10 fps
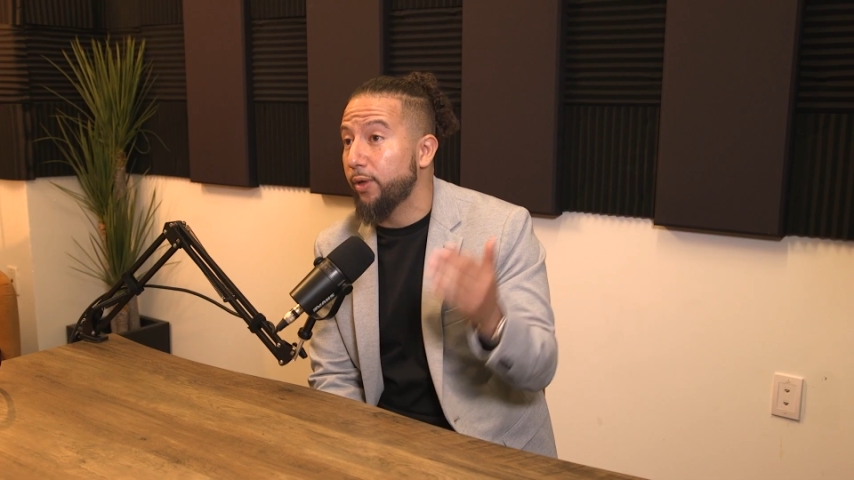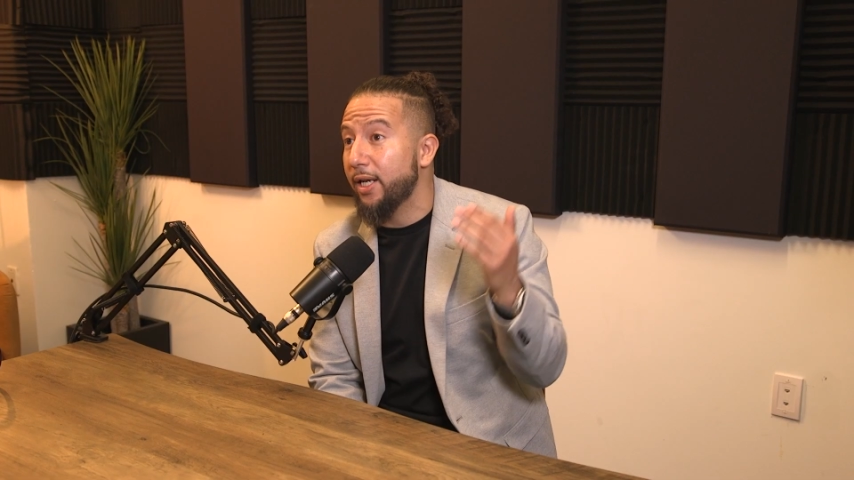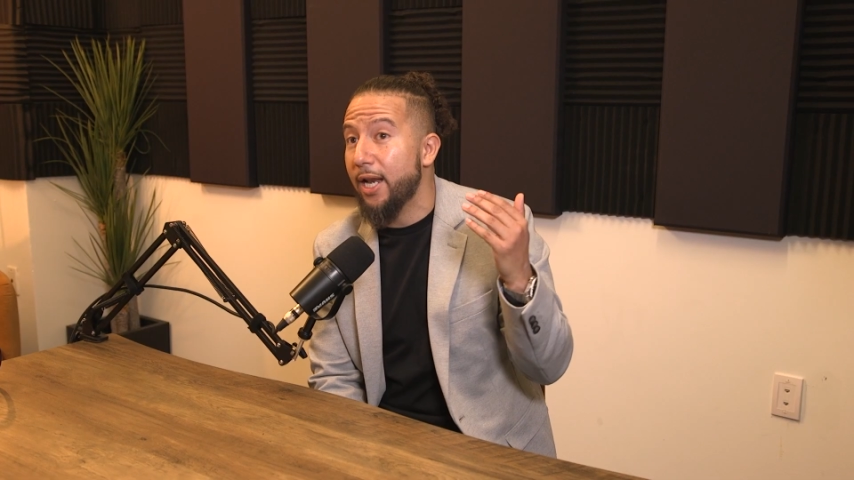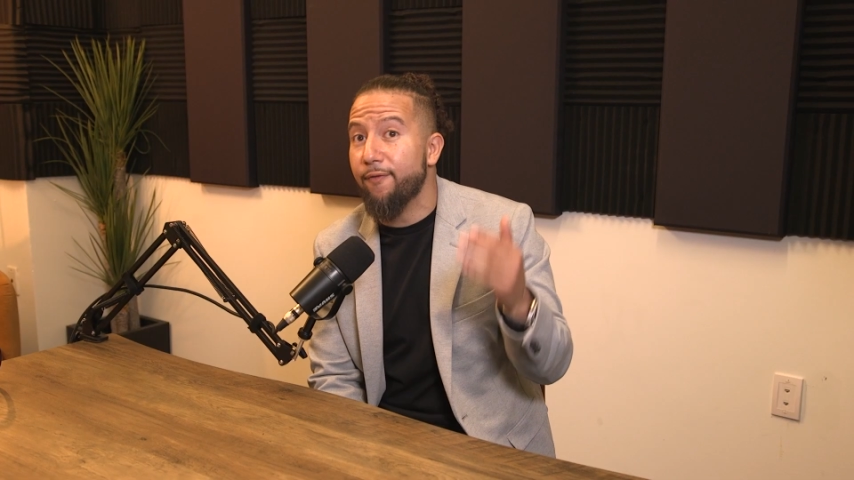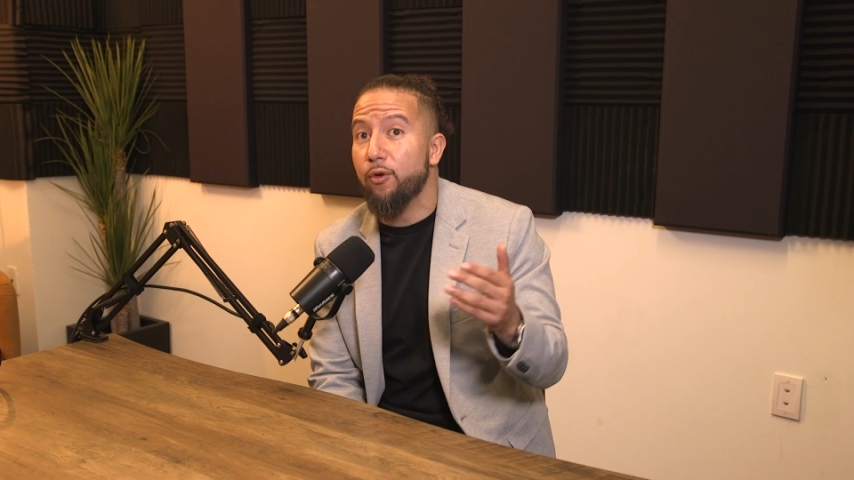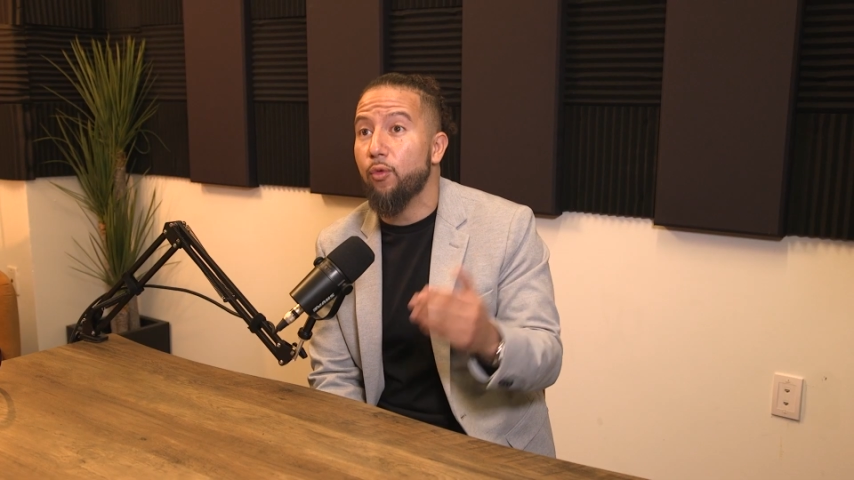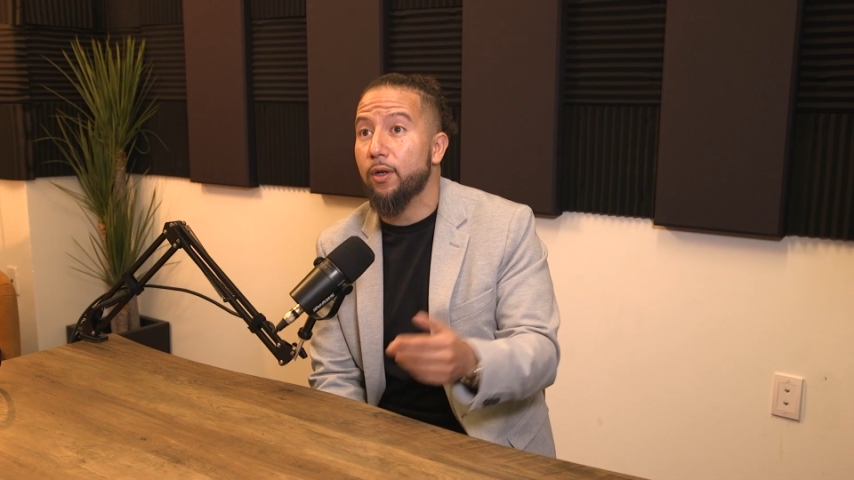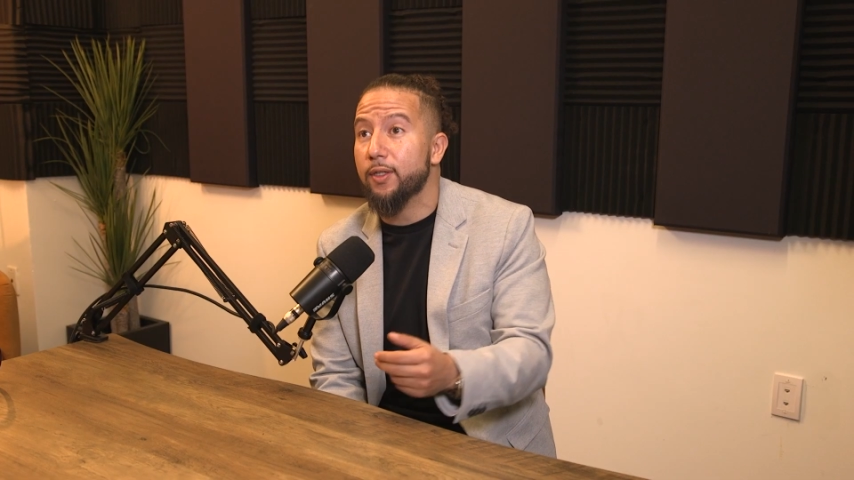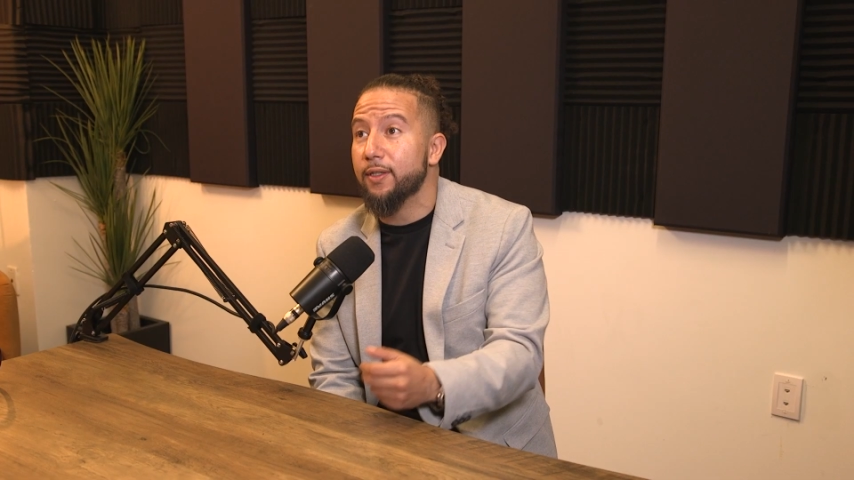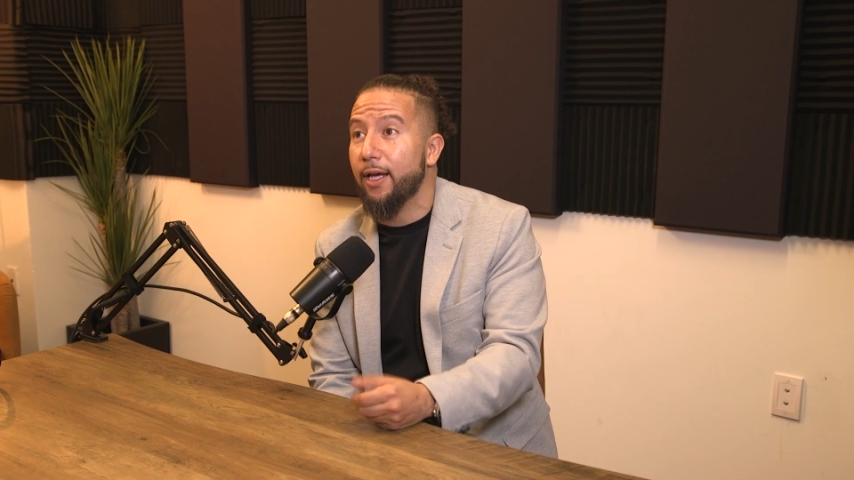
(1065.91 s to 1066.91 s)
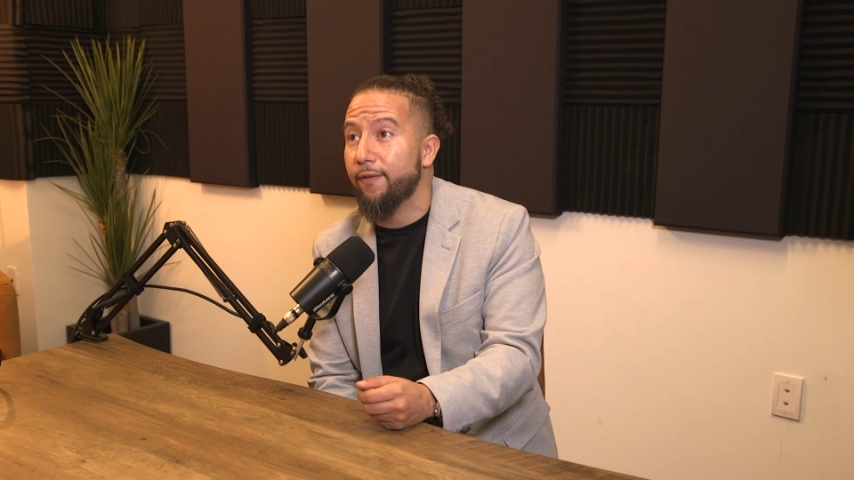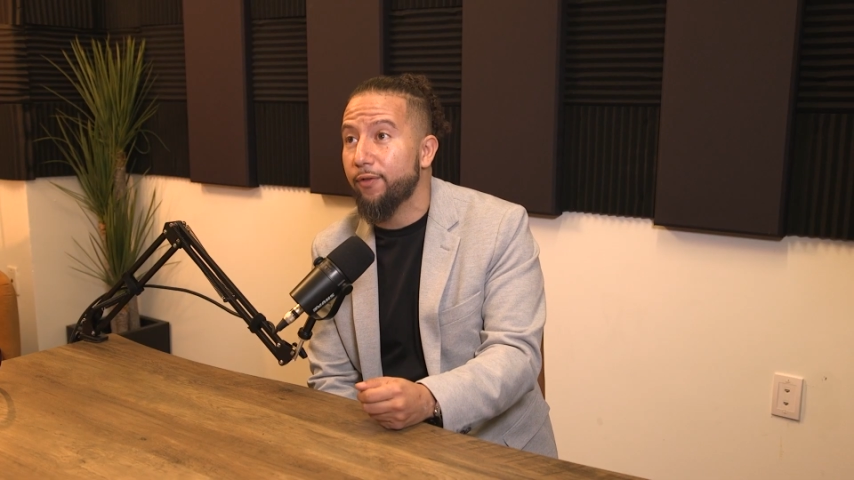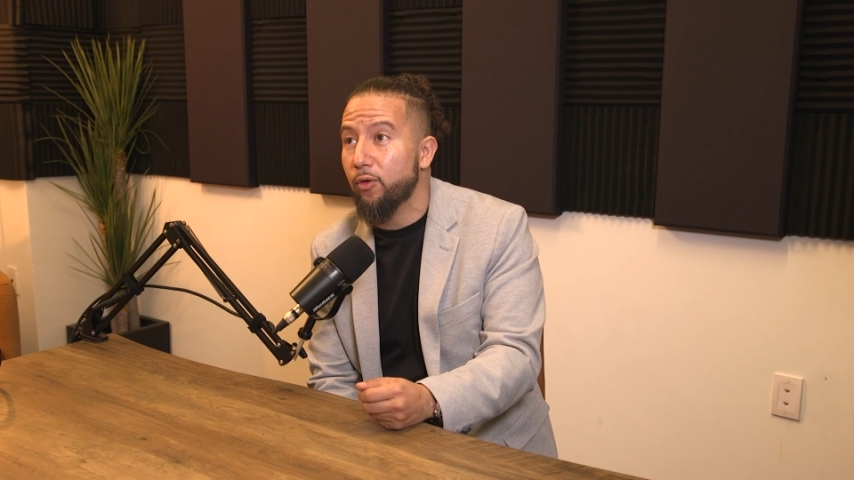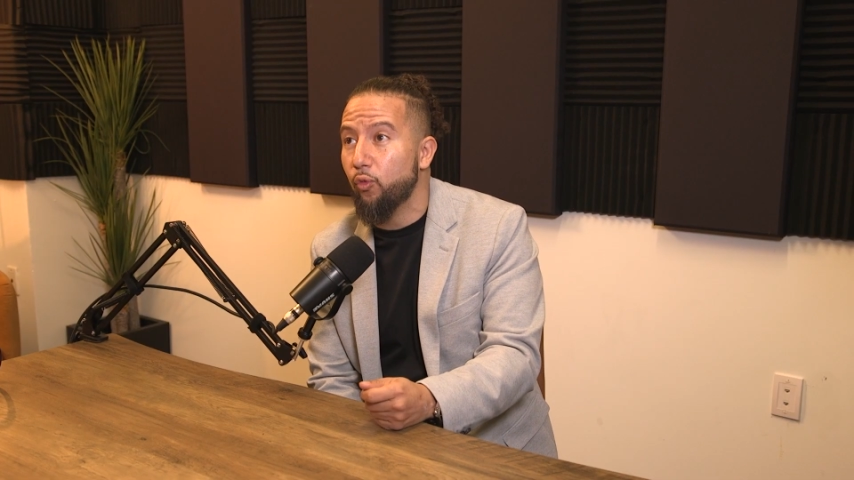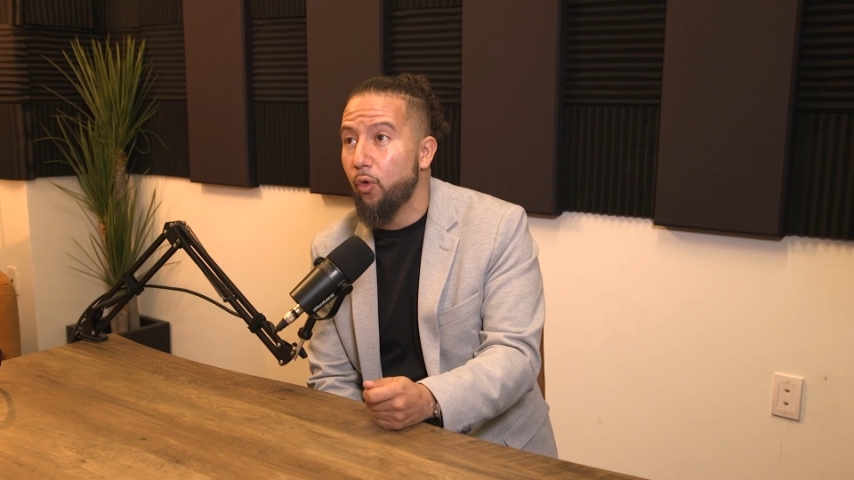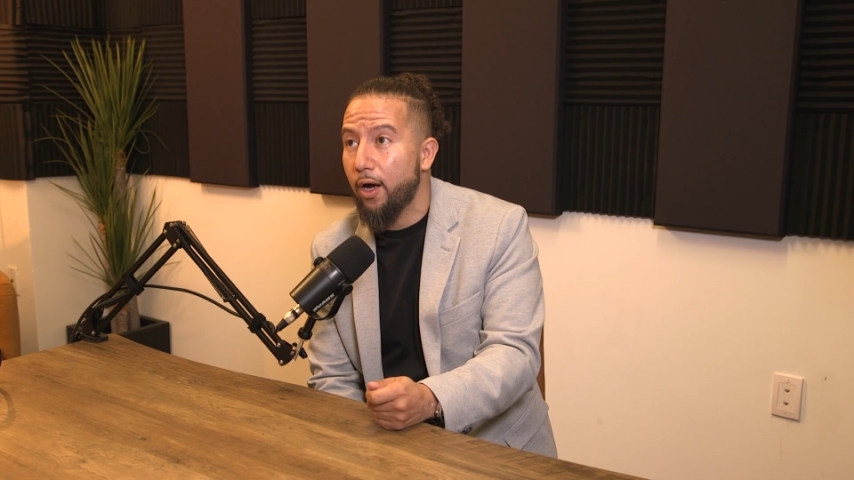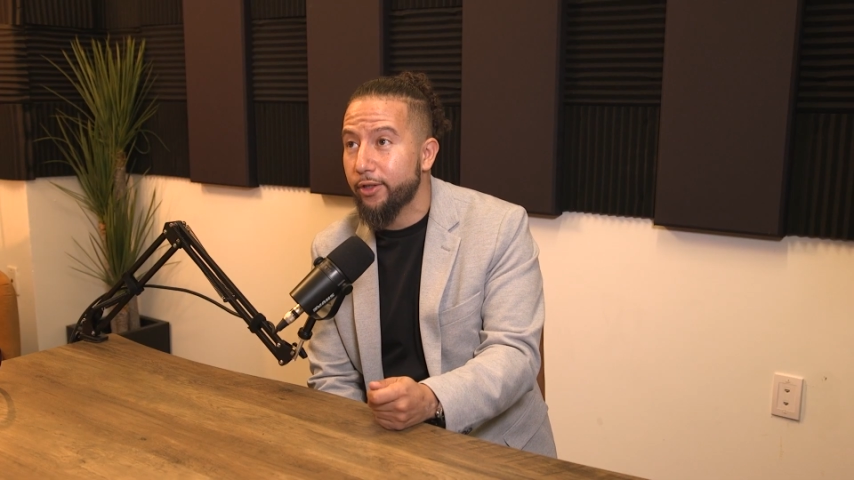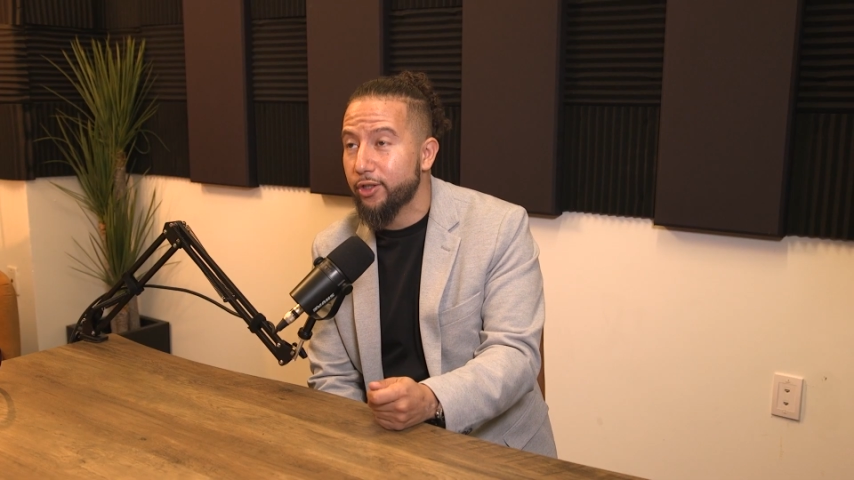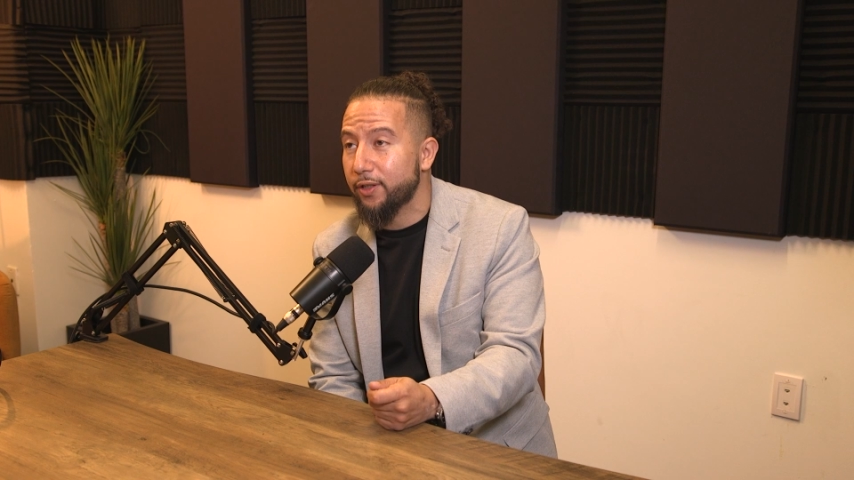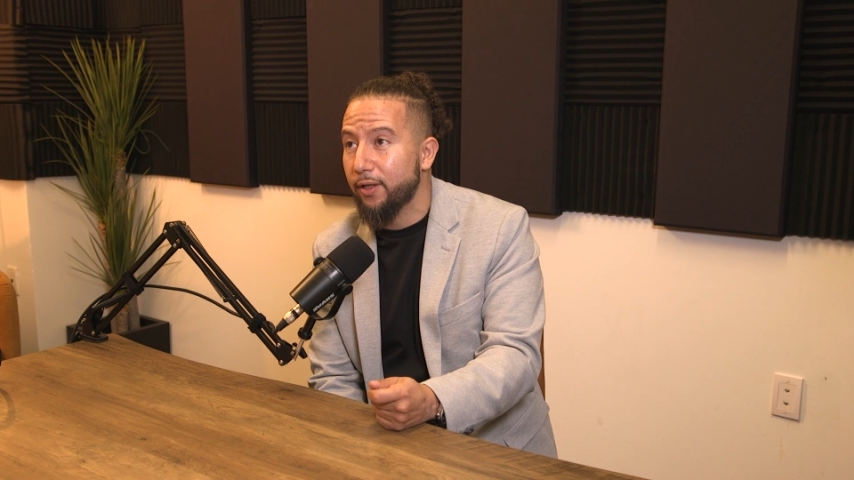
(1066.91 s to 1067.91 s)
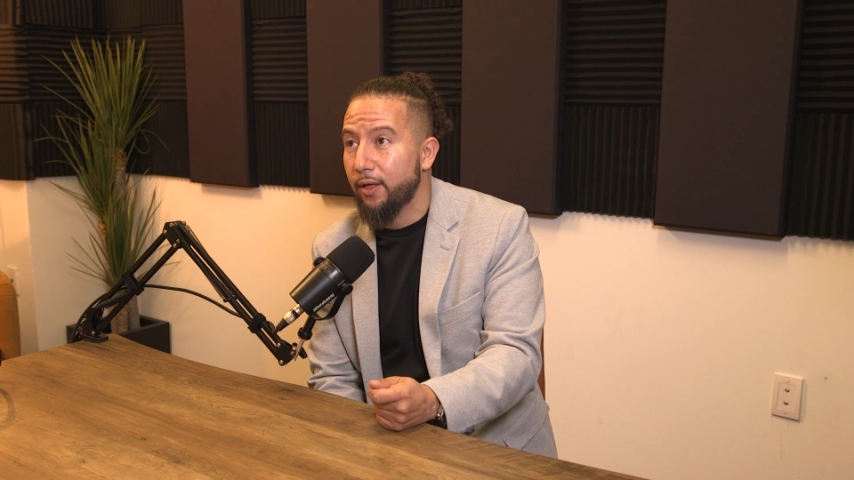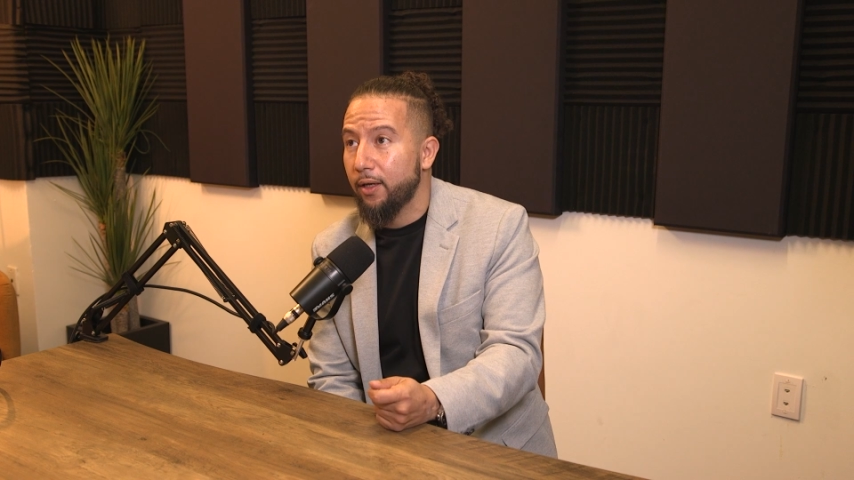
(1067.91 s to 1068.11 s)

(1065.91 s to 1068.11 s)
We never once ever watched,